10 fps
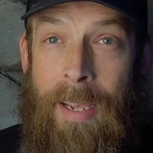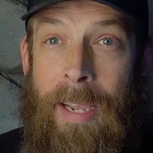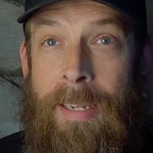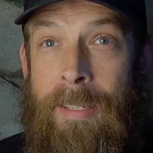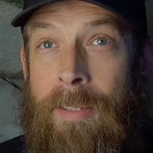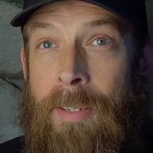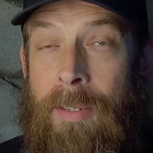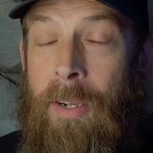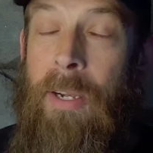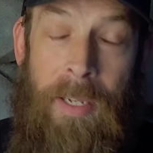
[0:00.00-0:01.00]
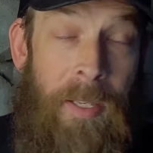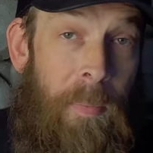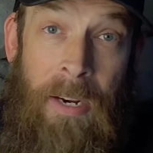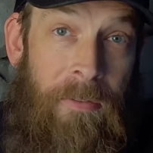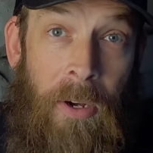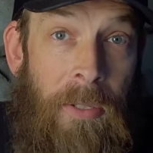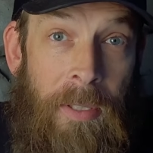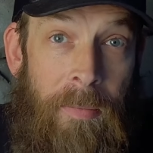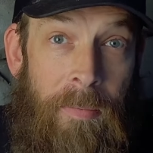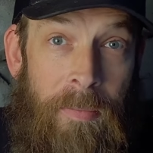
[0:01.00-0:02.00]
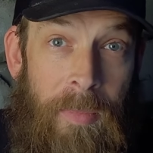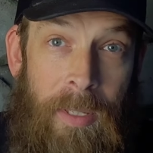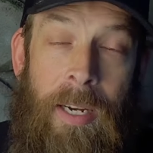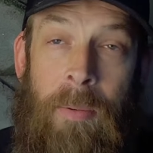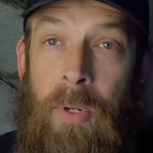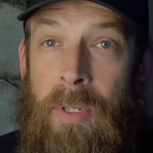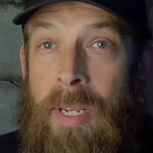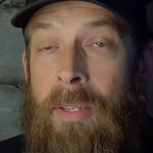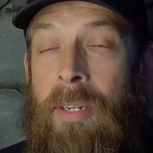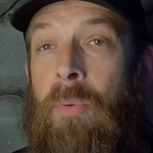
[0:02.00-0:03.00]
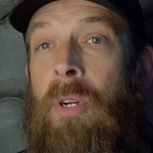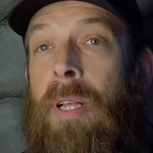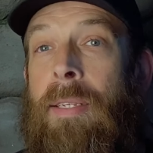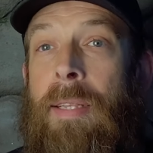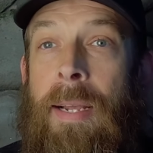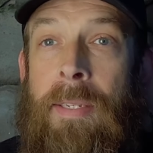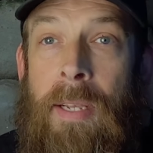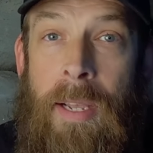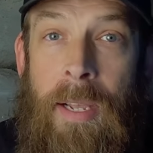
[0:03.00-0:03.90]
and you know it, it's my fault that I'm burnt out, and I realize that